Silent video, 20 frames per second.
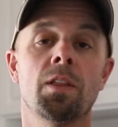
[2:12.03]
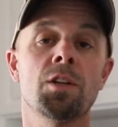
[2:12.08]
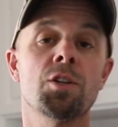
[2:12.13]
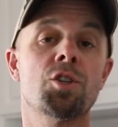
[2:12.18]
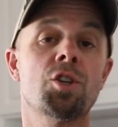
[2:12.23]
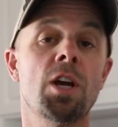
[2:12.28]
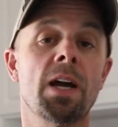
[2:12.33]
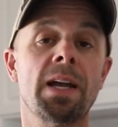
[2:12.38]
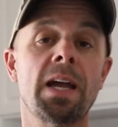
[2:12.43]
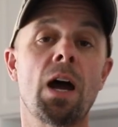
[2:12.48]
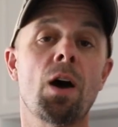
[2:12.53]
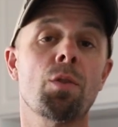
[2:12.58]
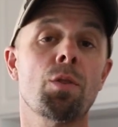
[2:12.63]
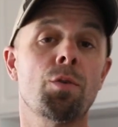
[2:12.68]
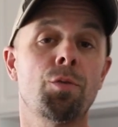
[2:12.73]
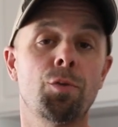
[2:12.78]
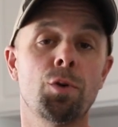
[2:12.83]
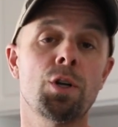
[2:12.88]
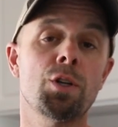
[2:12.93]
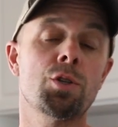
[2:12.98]
then check out the
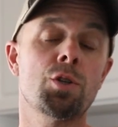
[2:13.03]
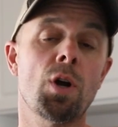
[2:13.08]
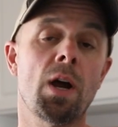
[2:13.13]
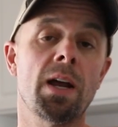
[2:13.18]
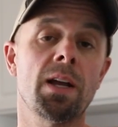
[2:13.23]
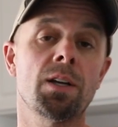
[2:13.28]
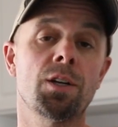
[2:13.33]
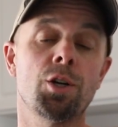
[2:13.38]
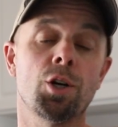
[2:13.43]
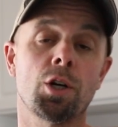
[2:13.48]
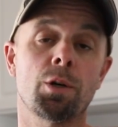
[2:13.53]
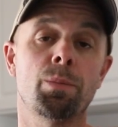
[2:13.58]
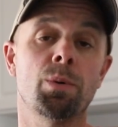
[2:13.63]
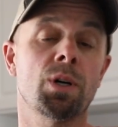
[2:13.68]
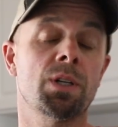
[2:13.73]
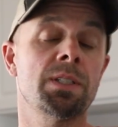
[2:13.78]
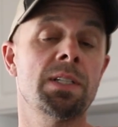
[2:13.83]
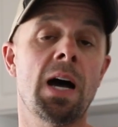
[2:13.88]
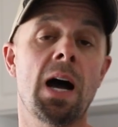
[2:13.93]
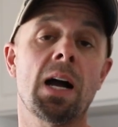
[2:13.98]
freeze drying
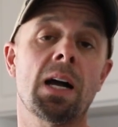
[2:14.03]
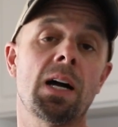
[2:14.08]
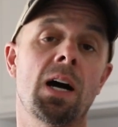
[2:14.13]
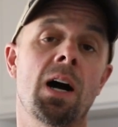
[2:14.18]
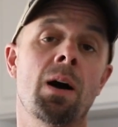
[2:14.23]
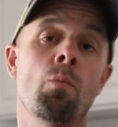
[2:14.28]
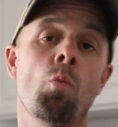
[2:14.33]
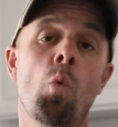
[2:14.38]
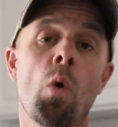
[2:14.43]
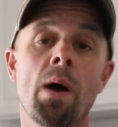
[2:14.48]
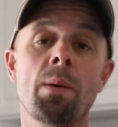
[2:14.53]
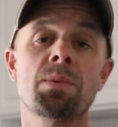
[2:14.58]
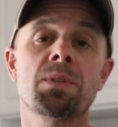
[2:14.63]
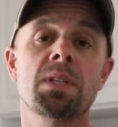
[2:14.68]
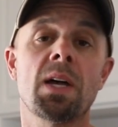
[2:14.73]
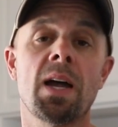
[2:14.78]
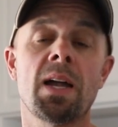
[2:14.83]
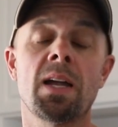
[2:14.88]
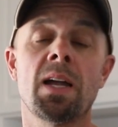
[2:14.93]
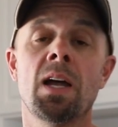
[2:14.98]
cookbook dot com
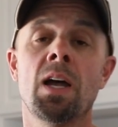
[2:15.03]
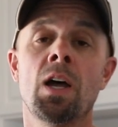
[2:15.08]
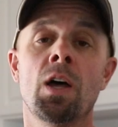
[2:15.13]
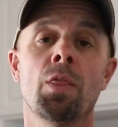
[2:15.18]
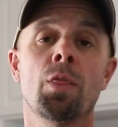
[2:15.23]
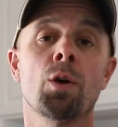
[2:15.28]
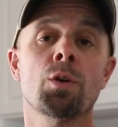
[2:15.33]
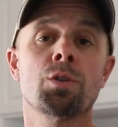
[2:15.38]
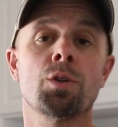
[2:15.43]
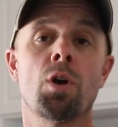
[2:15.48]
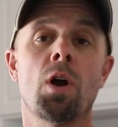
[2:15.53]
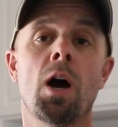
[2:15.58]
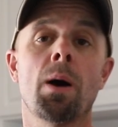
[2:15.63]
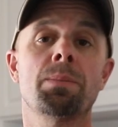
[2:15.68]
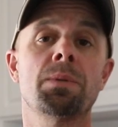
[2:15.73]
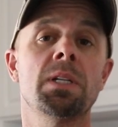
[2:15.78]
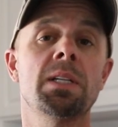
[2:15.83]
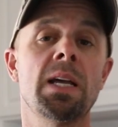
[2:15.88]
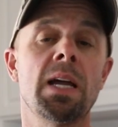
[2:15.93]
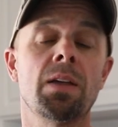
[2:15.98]
website. Those are
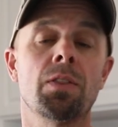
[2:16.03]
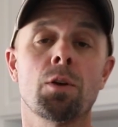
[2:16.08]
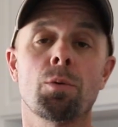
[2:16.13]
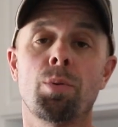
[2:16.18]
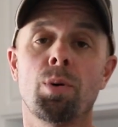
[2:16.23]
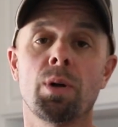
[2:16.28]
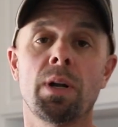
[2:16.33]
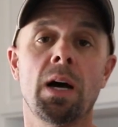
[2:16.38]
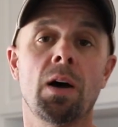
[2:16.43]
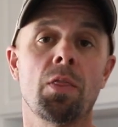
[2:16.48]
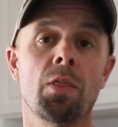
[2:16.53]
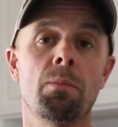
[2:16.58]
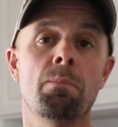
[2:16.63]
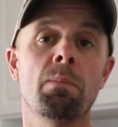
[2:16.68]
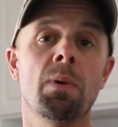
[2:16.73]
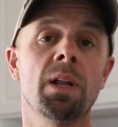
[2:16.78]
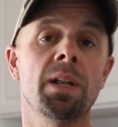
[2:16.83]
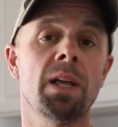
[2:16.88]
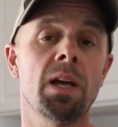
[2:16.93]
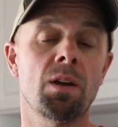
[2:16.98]
up to date. They're put out the
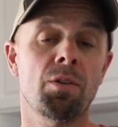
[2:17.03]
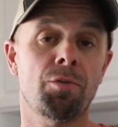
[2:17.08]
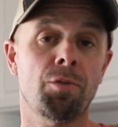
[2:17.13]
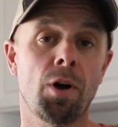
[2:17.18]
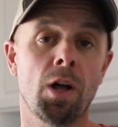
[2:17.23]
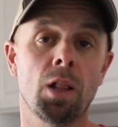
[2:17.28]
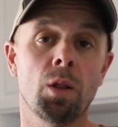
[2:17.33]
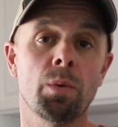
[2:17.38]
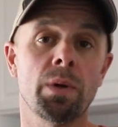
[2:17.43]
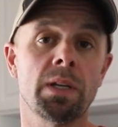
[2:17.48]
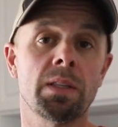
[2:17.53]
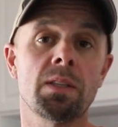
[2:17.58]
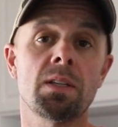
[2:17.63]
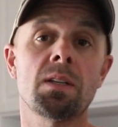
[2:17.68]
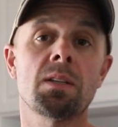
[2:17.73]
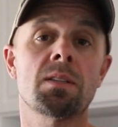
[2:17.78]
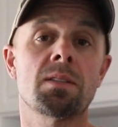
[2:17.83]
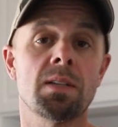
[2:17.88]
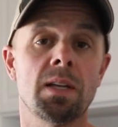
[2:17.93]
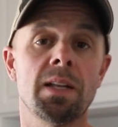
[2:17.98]
Monday following
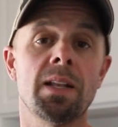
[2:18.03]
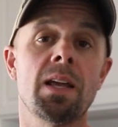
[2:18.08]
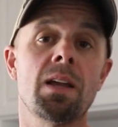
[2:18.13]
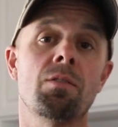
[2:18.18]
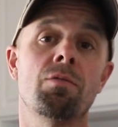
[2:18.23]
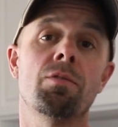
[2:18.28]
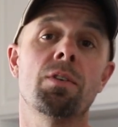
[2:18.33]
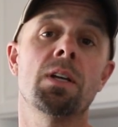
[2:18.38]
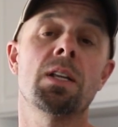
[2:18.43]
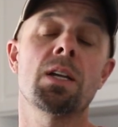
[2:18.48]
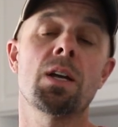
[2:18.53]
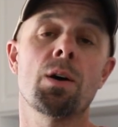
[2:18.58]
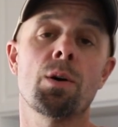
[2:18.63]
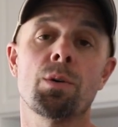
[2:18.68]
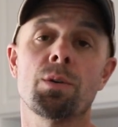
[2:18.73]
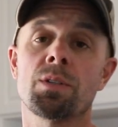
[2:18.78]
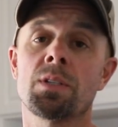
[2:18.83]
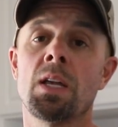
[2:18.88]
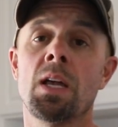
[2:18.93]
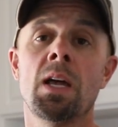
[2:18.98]
the Sunday
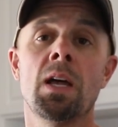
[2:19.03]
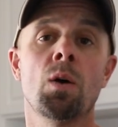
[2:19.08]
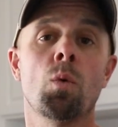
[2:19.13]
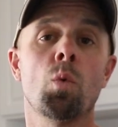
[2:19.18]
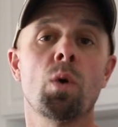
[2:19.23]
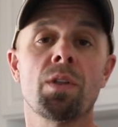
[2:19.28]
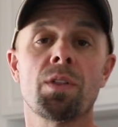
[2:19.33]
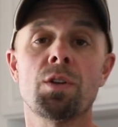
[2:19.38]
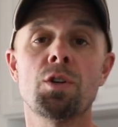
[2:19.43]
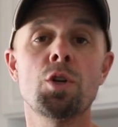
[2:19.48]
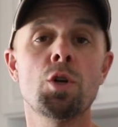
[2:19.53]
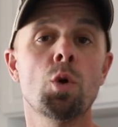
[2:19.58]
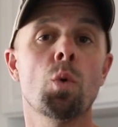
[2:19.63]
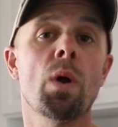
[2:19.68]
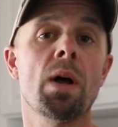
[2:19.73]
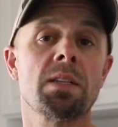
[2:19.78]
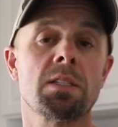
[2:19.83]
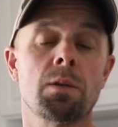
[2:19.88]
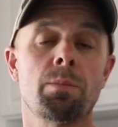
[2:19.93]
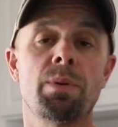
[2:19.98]
videos with new
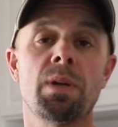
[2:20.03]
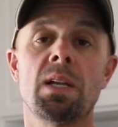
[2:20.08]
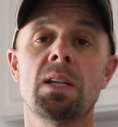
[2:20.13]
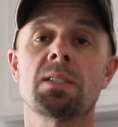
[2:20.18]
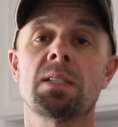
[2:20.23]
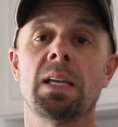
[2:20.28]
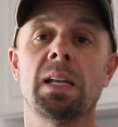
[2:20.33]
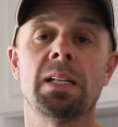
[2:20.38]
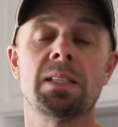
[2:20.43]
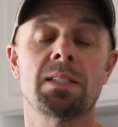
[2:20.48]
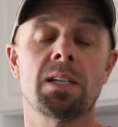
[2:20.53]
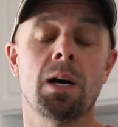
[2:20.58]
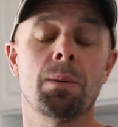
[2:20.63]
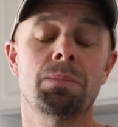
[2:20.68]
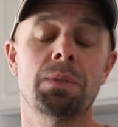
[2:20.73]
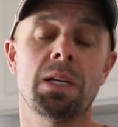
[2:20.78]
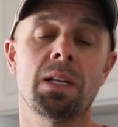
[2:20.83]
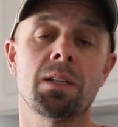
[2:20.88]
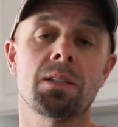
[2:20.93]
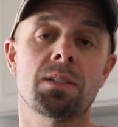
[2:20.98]
recipes, and it's
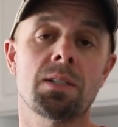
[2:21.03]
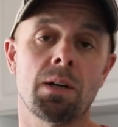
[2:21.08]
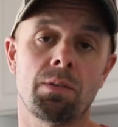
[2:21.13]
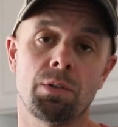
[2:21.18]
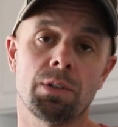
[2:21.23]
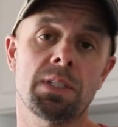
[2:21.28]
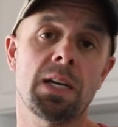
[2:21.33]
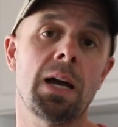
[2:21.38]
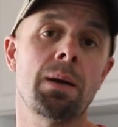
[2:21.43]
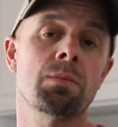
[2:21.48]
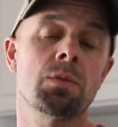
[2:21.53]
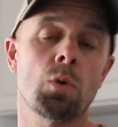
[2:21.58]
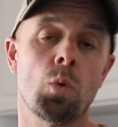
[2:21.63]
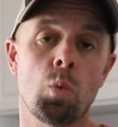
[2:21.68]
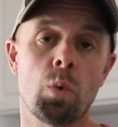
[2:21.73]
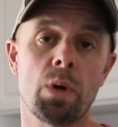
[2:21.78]
updated several times a